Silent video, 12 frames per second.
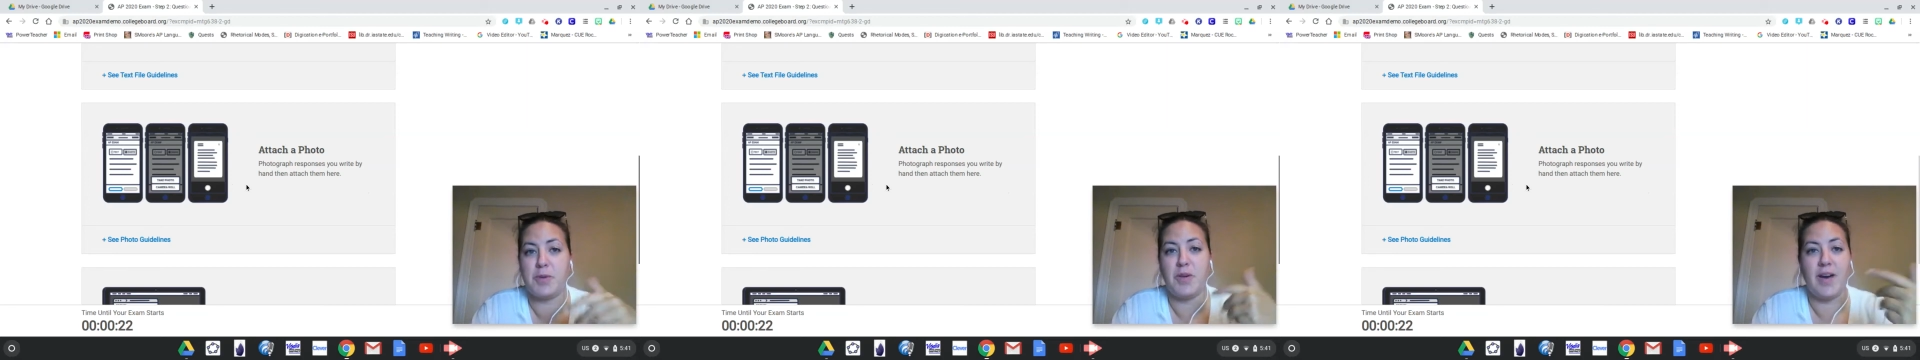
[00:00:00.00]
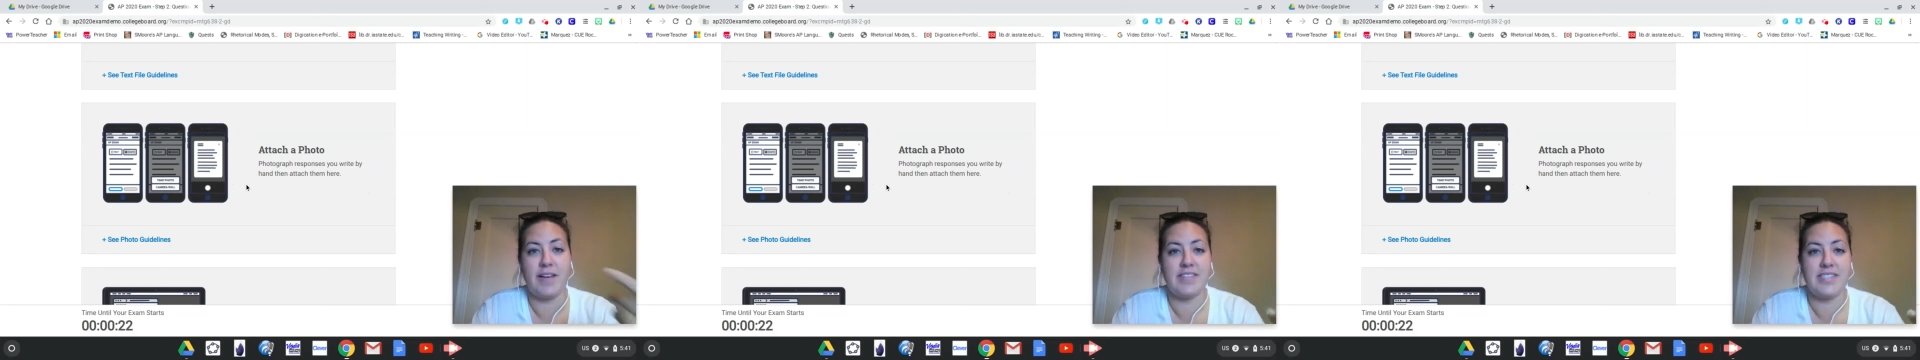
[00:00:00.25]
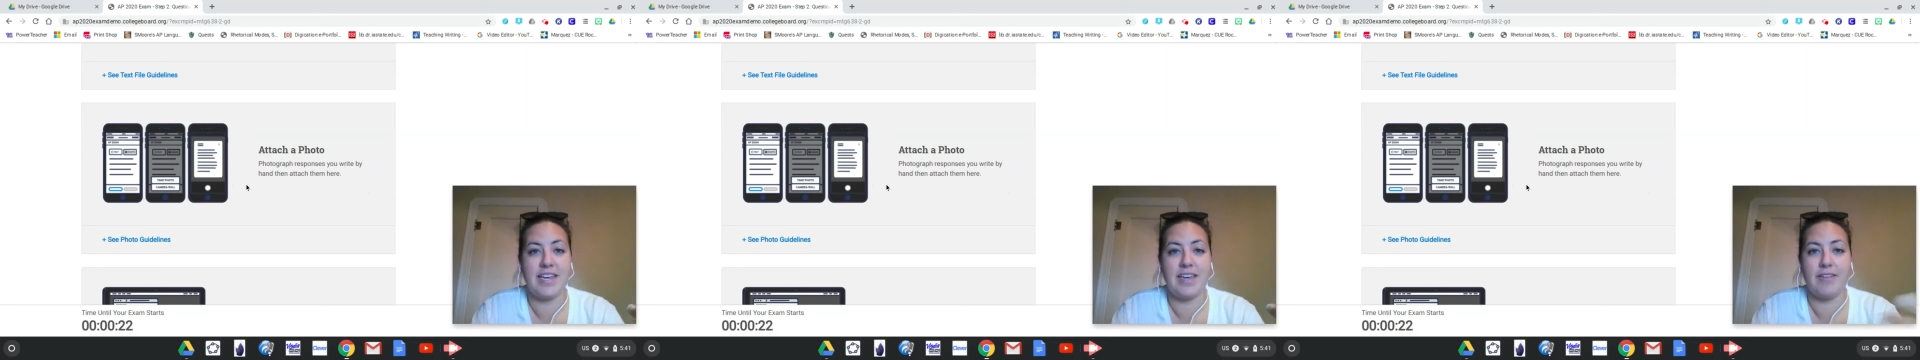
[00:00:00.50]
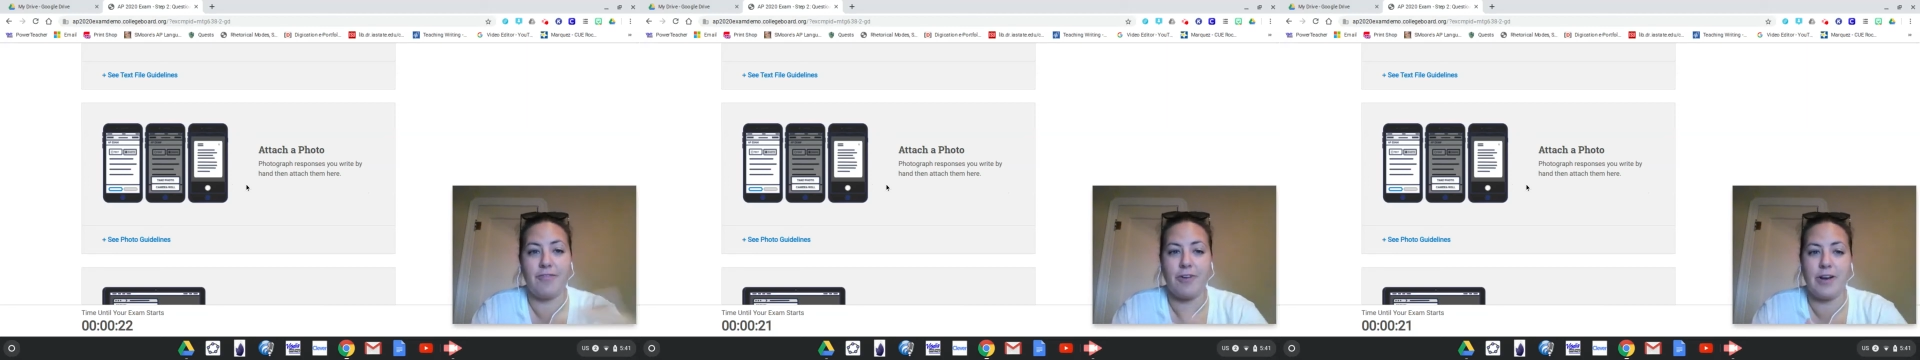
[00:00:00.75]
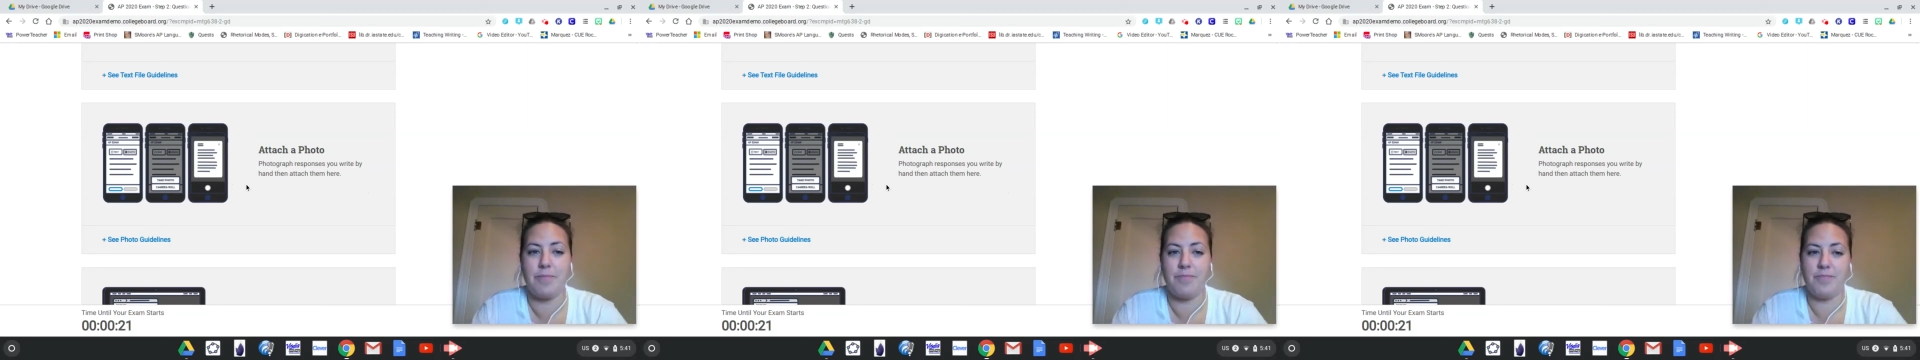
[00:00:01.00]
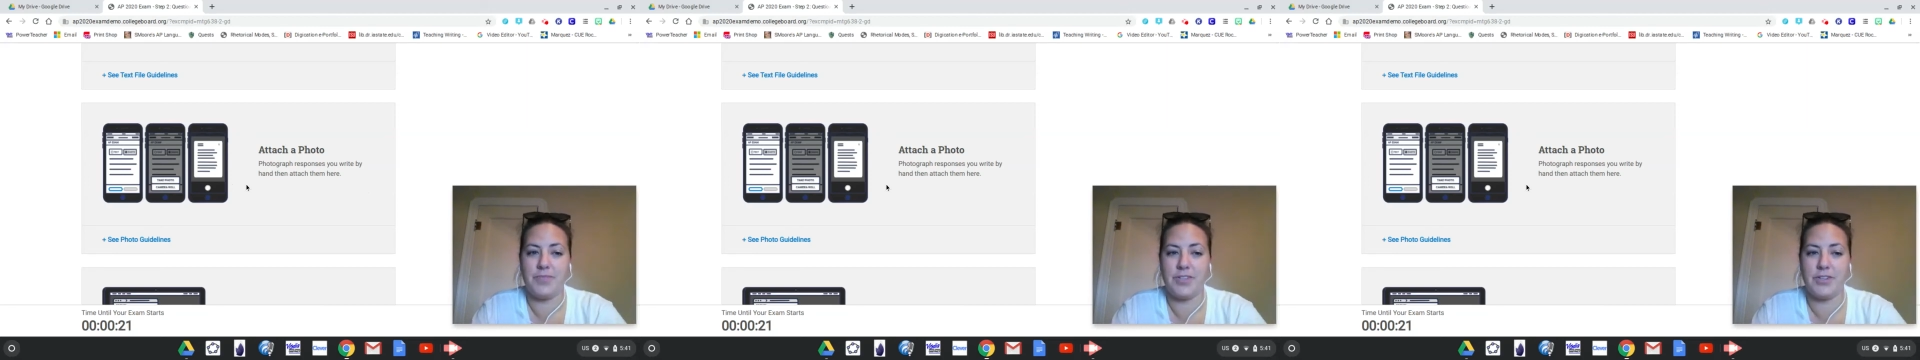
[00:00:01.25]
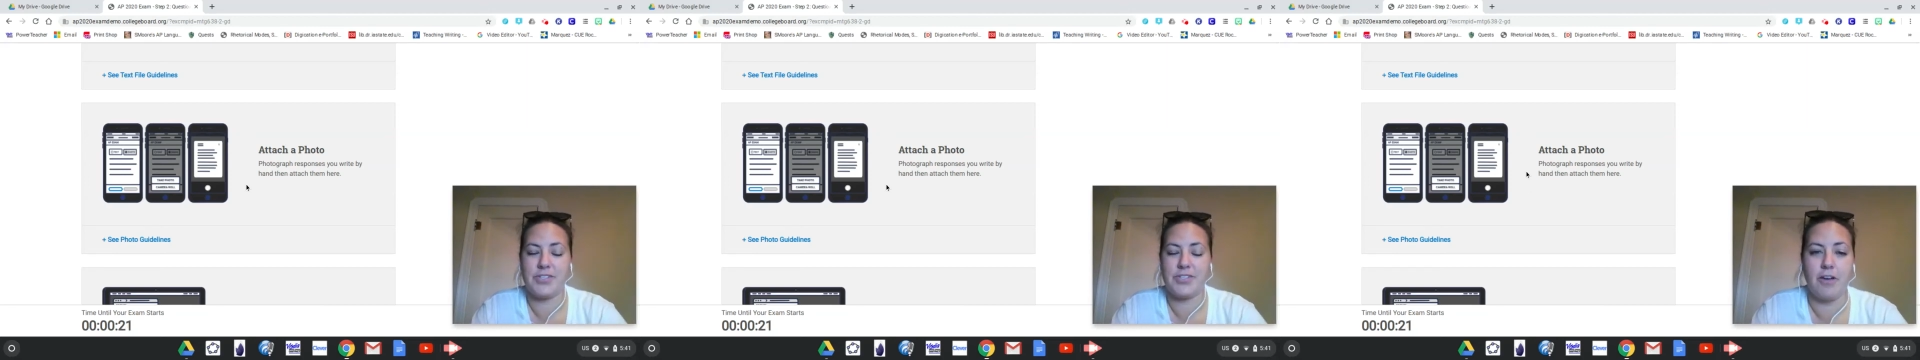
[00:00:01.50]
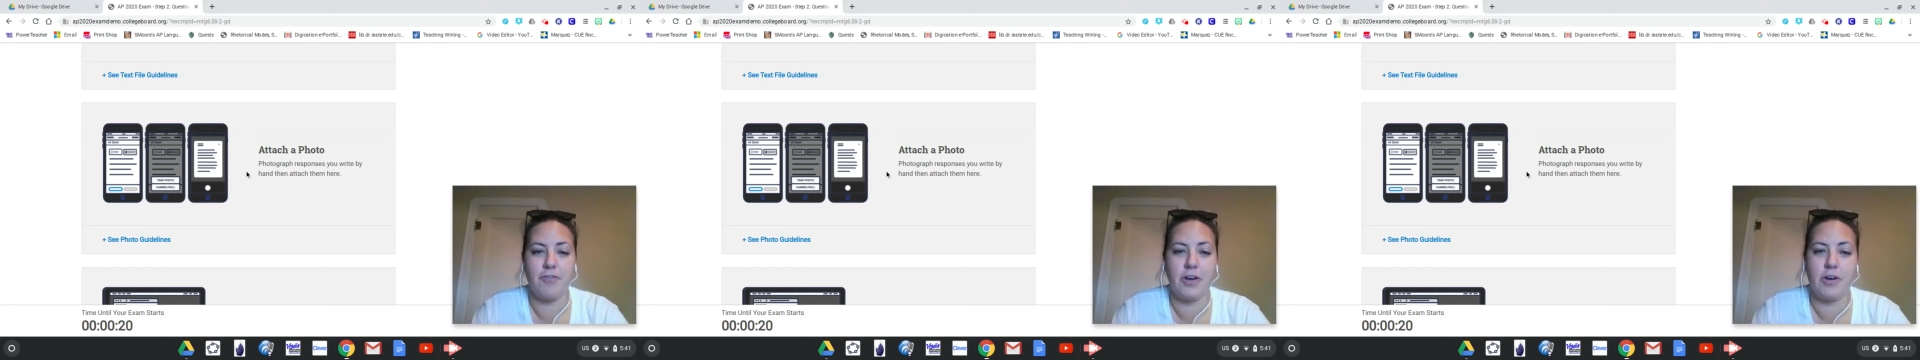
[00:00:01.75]
but you have to take it from your
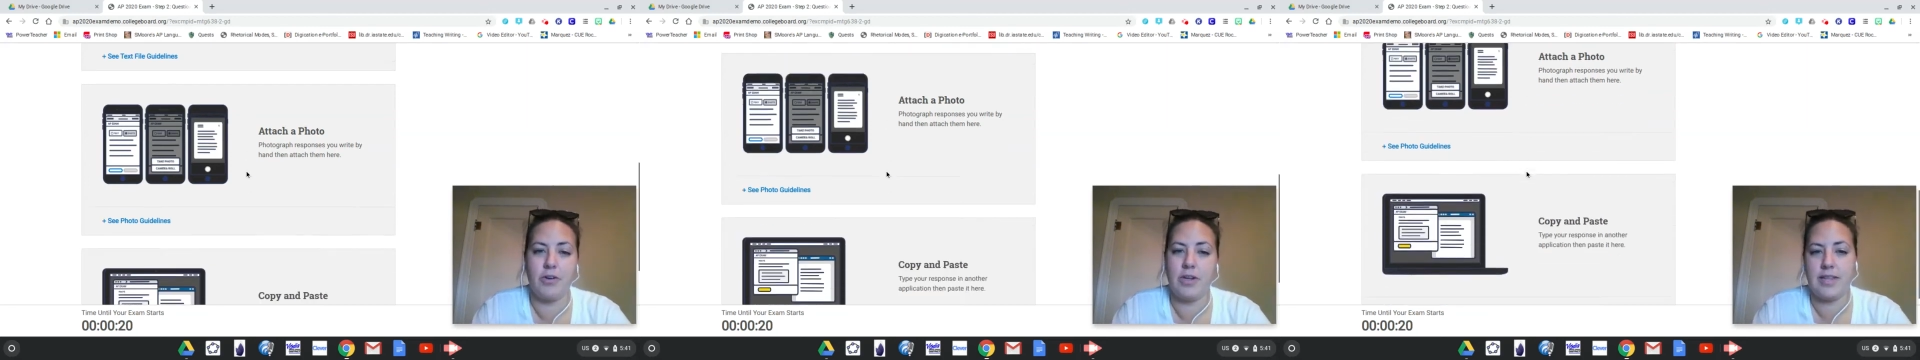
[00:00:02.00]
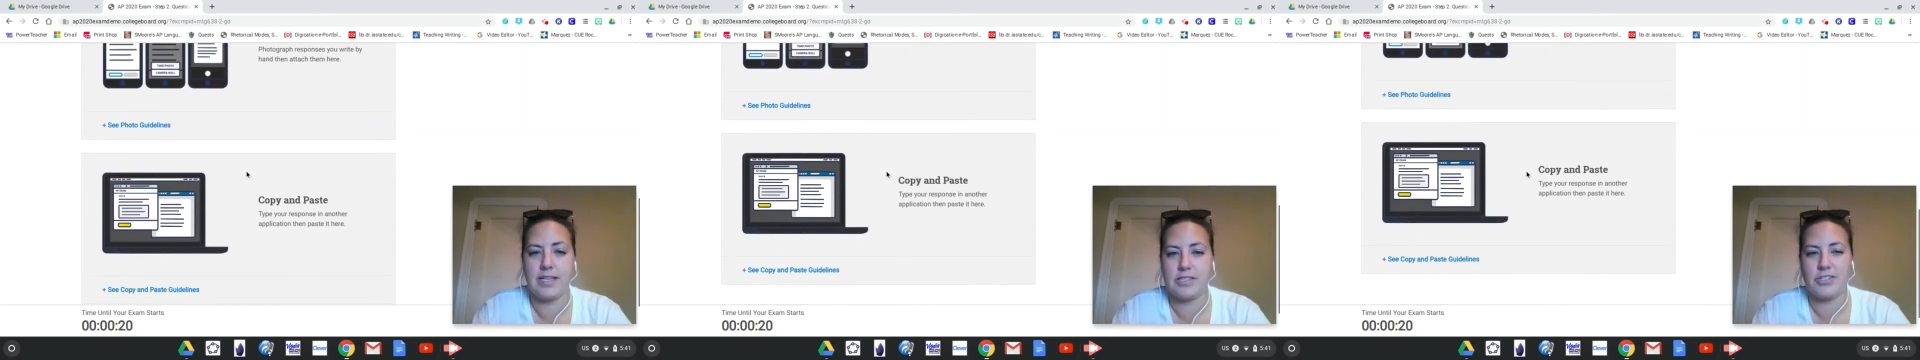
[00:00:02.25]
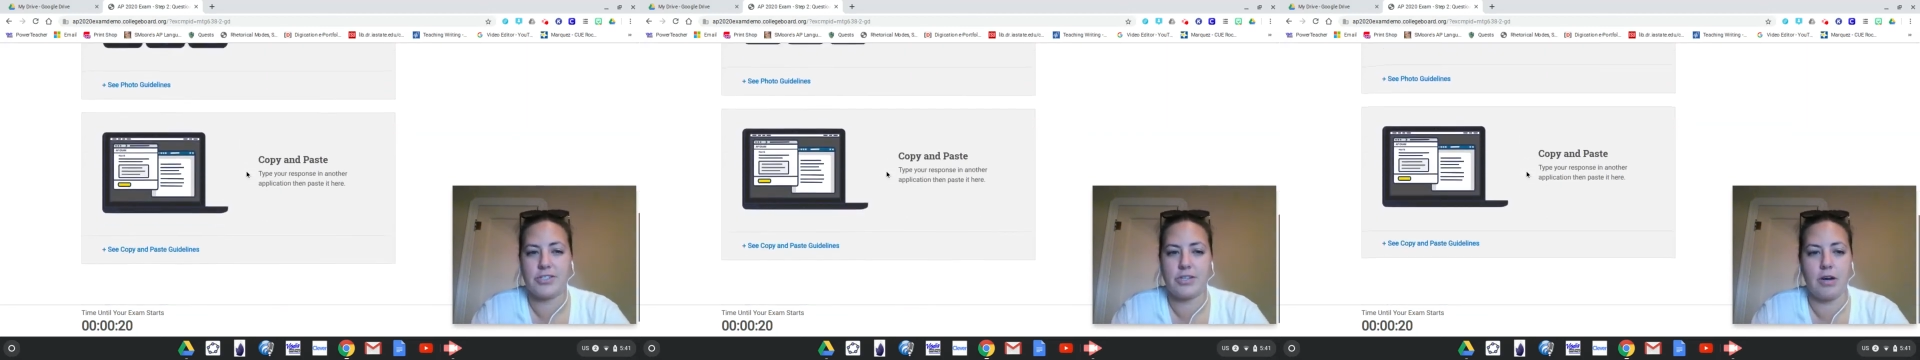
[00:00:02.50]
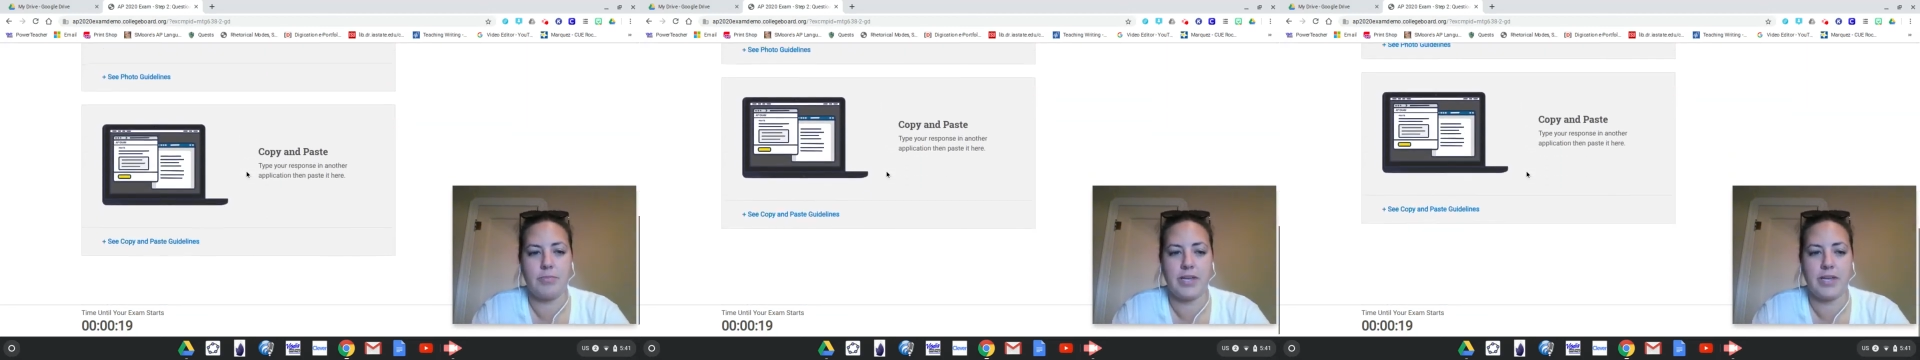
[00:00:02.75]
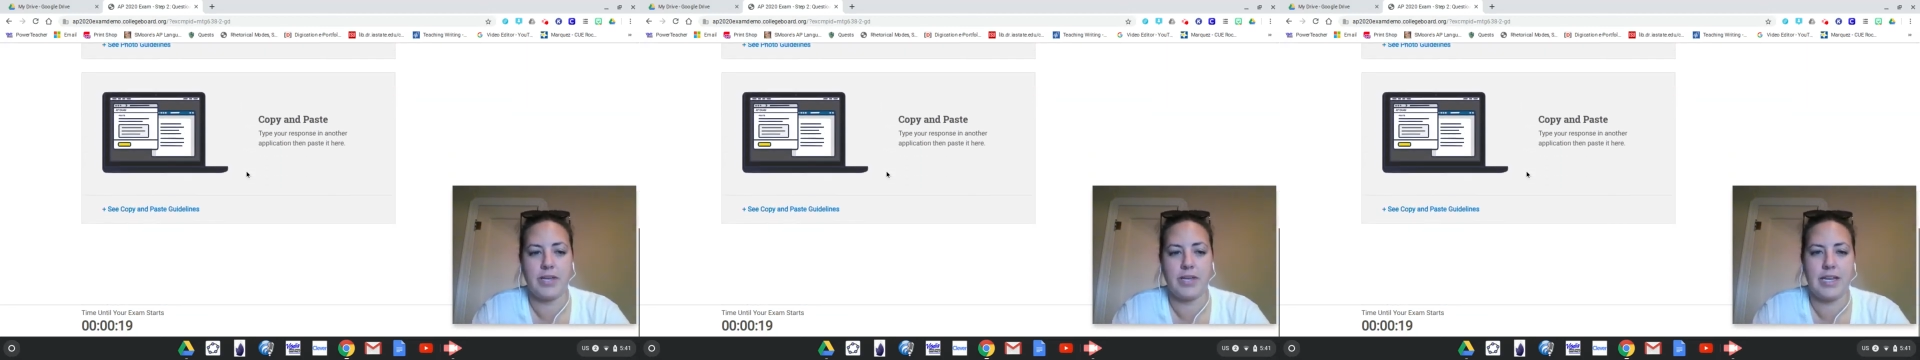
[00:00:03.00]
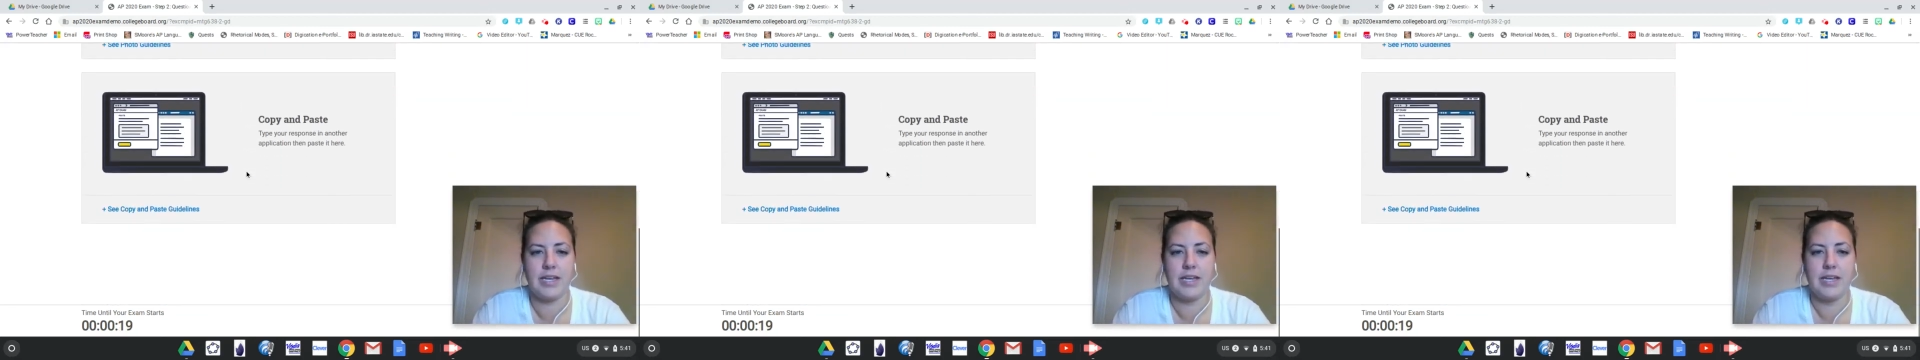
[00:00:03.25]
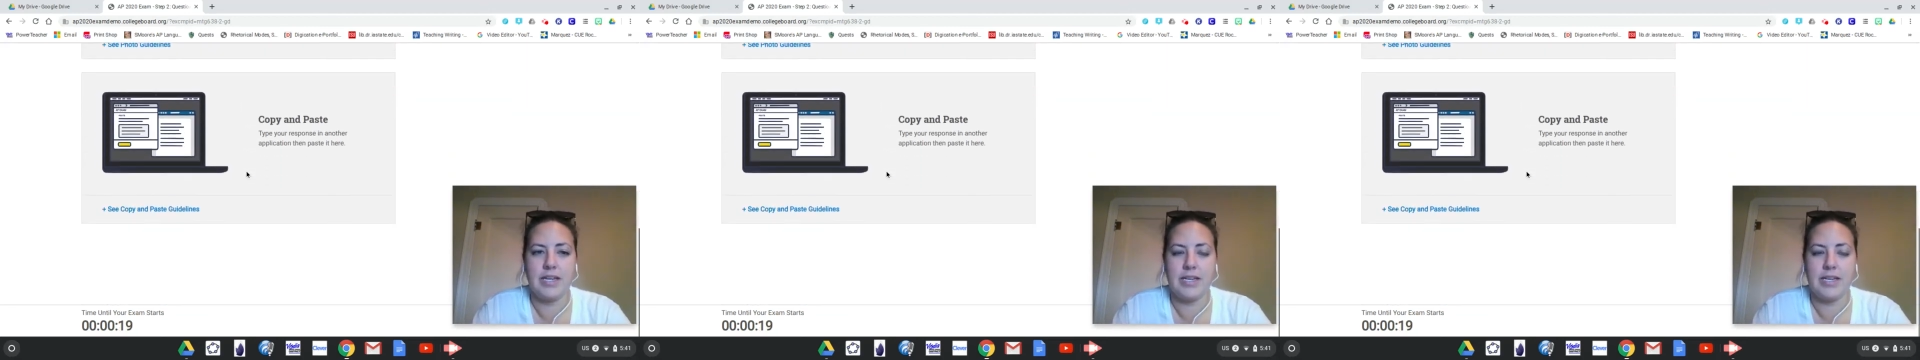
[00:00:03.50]
cell phone, and that's just complicated.